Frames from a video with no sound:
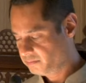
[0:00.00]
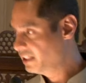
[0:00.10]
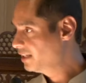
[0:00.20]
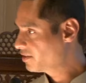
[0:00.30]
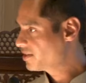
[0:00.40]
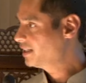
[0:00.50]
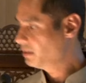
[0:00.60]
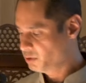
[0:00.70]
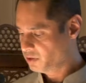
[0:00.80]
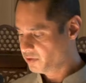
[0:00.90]
meaning the
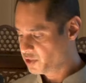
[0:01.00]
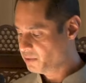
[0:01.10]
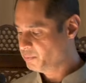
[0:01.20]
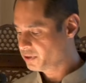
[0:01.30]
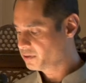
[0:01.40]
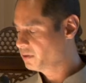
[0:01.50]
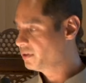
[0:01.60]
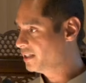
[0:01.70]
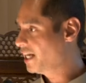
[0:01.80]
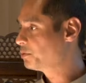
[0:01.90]
sentiment of
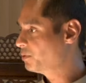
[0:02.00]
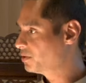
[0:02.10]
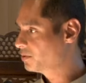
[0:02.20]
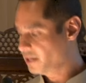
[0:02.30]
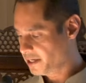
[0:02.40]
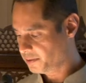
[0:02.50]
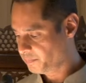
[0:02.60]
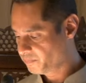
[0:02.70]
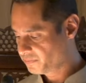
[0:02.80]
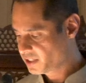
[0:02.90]
reciprocal attachment to the land.
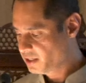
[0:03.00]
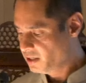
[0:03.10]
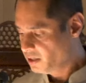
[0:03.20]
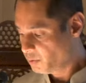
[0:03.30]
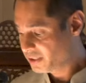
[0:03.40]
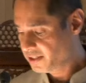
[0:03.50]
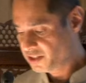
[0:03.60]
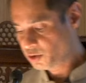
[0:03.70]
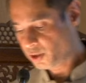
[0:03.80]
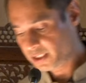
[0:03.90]
Watan
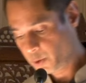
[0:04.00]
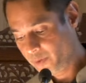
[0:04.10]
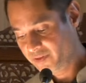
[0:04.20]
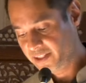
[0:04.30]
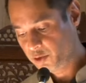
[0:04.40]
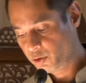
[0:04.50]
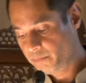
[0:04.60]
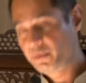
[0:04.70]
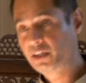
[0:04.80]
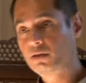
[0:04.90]
is not equivalent to a
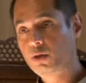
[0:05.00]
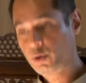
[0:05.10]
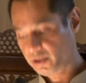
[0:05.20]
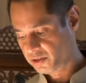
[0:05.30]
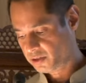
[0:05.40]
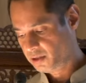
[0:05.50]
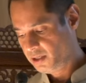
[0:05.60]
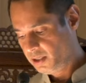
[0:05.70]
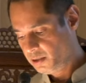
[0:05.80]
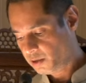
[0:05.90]
mere locus
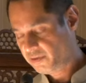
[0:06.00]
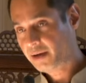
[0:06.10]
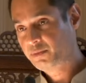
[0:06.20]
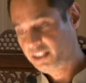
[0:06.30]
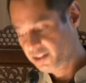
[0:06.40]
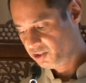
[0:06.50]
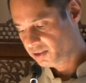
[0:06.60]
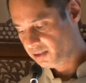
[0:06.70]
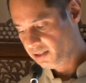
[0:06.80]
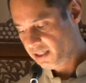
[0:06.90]
of
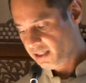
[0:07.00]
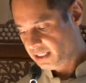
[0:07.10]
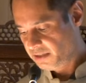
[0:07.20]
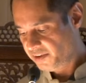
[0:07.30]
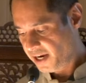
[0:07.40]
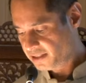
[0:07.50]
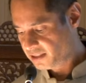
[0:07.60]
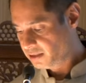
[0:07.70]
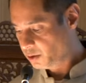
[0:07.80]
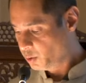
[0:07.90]
habitation. In fact,
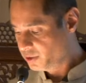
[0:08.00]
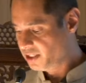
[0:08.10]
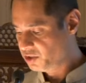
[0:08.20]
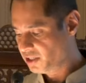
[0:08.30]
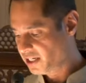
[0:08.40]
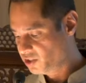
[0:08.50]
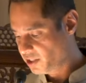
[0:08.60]
in the quotation I